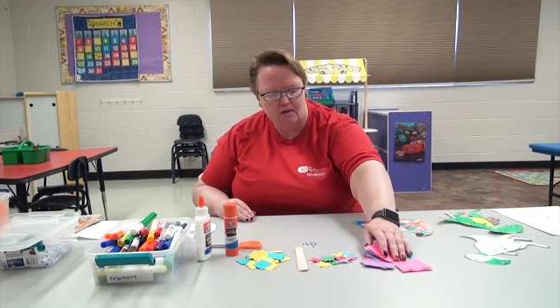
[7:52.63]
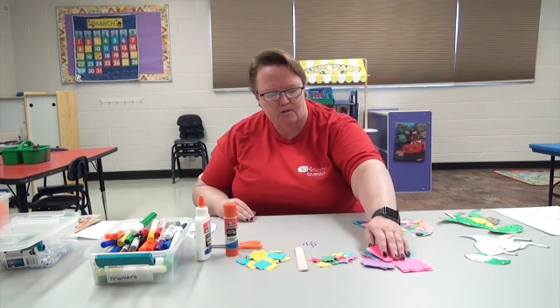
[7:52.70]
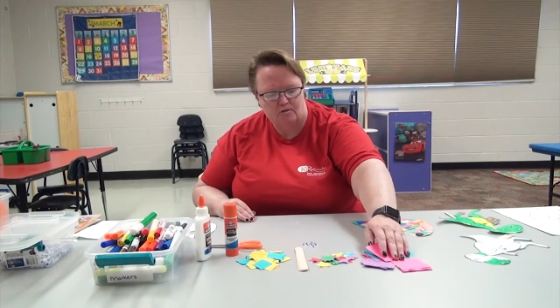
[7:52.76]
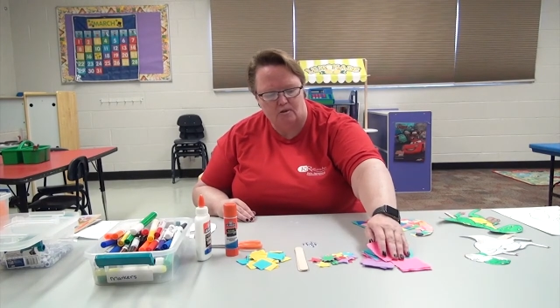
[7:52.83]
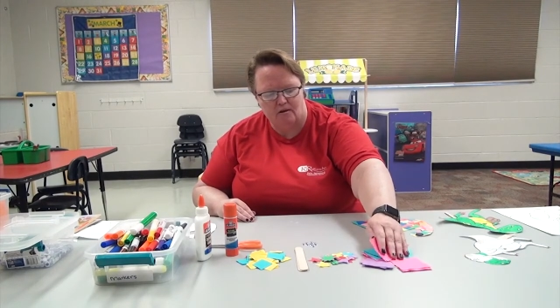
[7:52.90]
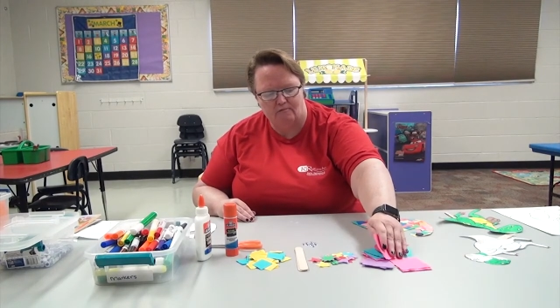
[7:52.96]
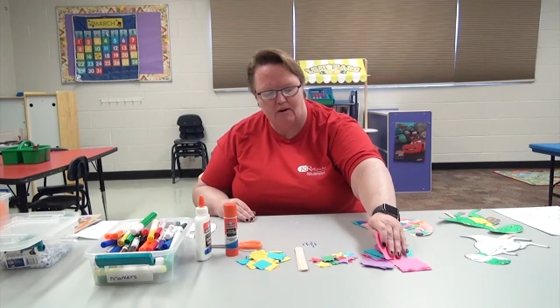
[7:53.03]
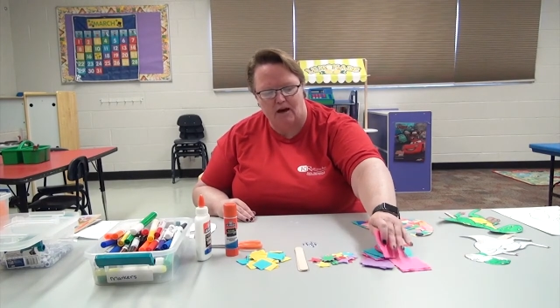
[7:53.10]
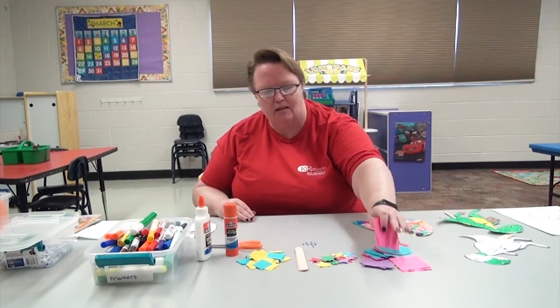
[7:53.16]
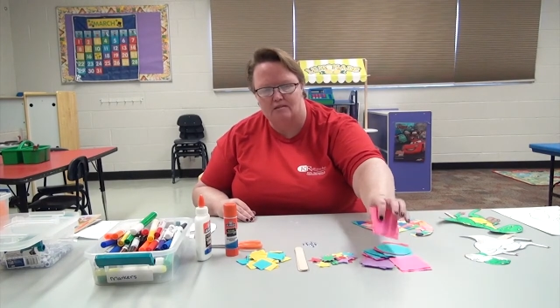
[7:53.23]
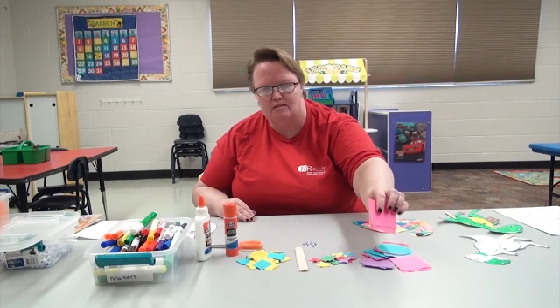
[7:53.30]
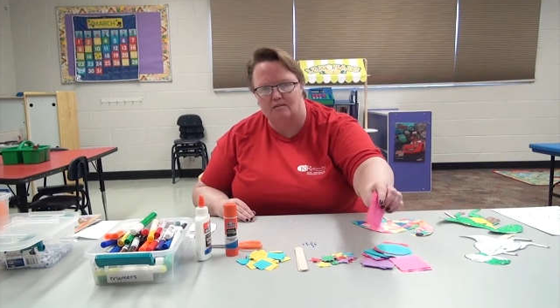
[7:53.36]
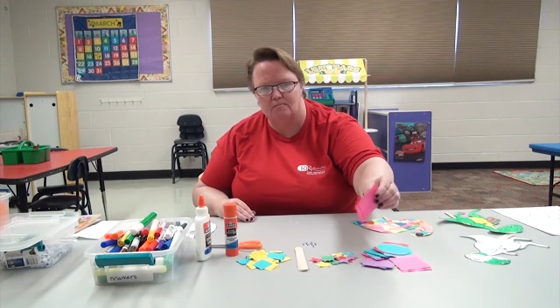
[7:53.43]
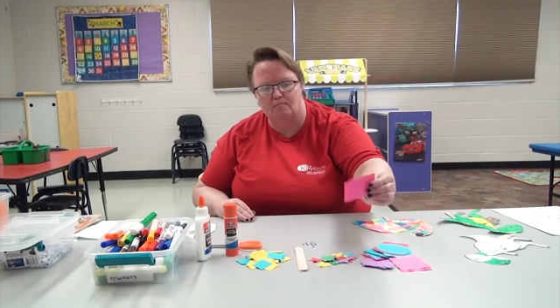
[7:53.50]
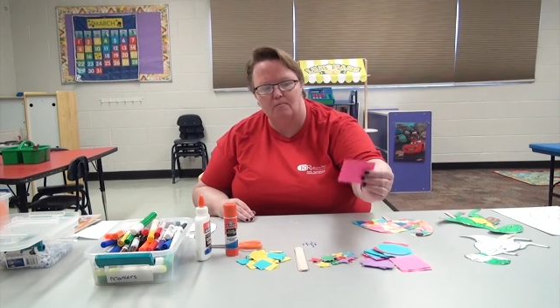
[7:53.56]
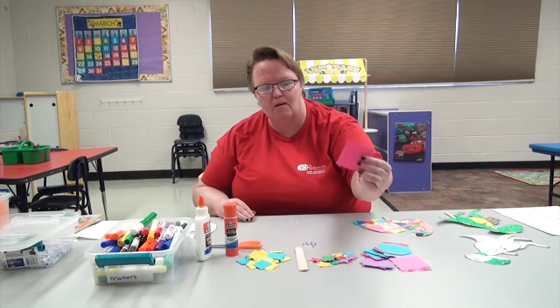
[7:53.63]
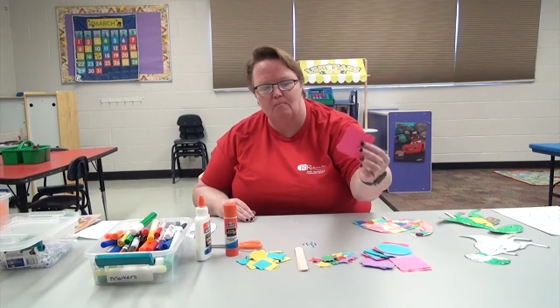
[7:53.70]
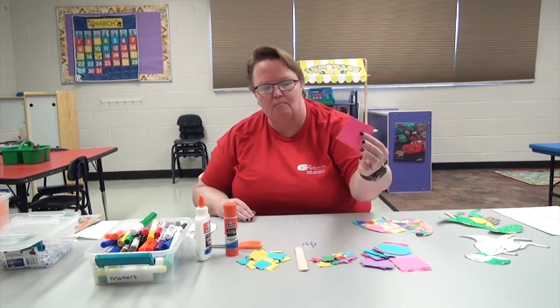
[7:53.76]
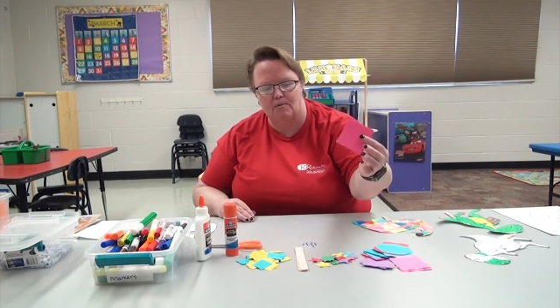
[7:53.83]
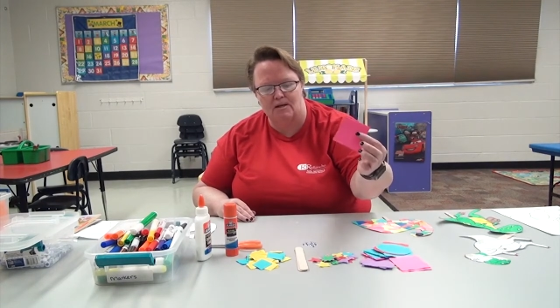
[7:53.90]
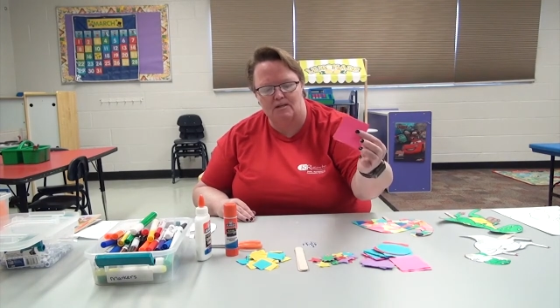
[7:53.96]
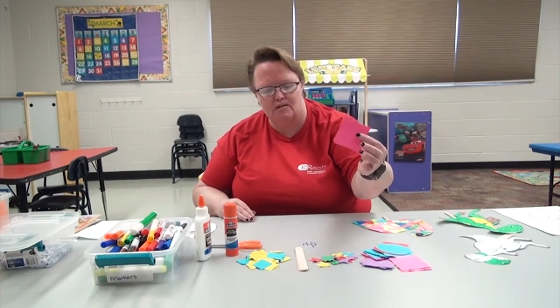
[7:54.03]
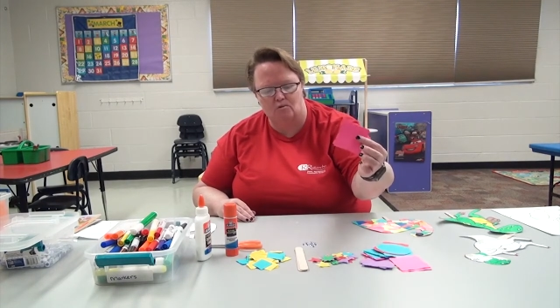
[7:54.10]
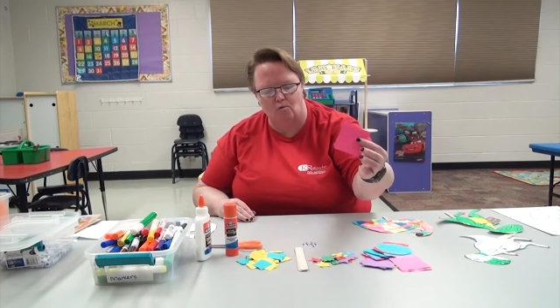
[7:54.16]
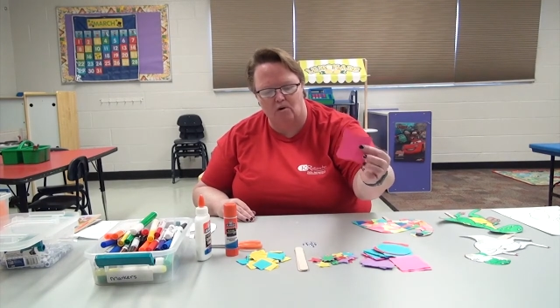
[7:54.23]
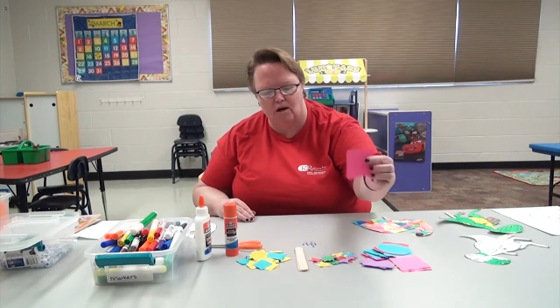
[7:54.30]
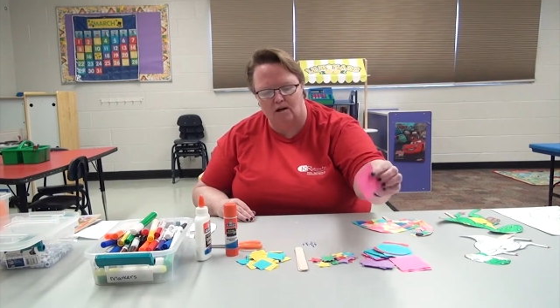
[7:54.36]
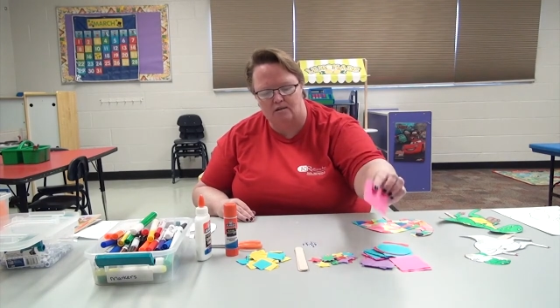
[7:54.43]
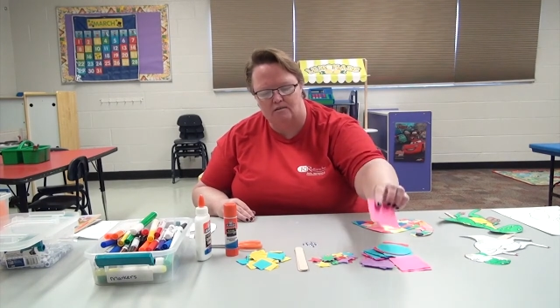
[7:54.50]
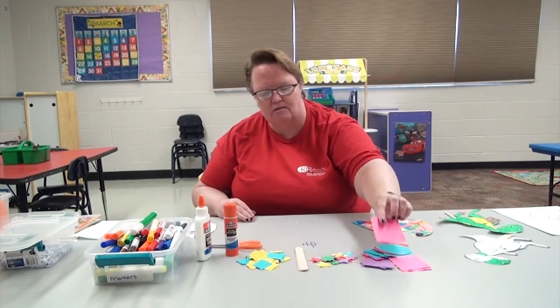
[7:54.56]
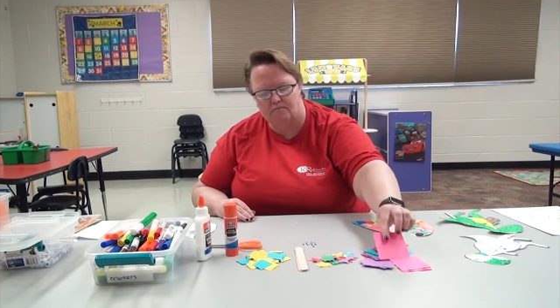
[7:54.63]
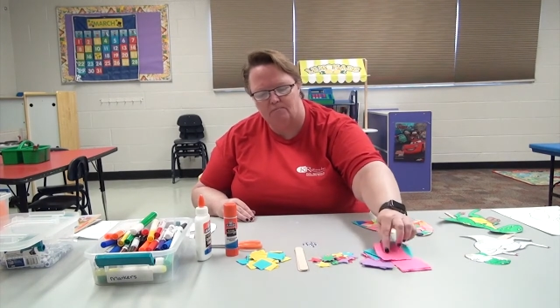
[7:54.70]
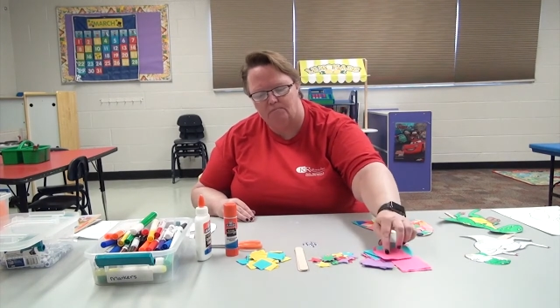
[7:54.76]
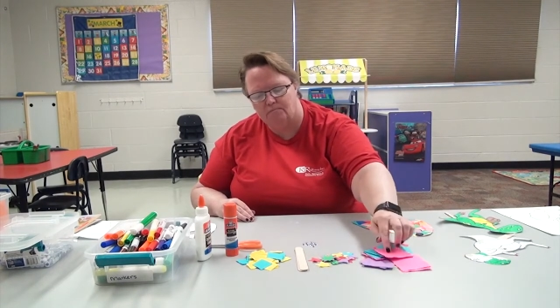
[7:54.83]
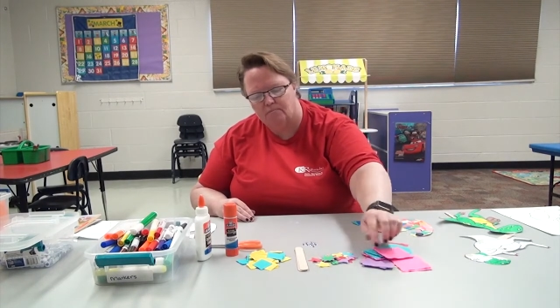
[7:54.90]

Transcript: So I've got some big squares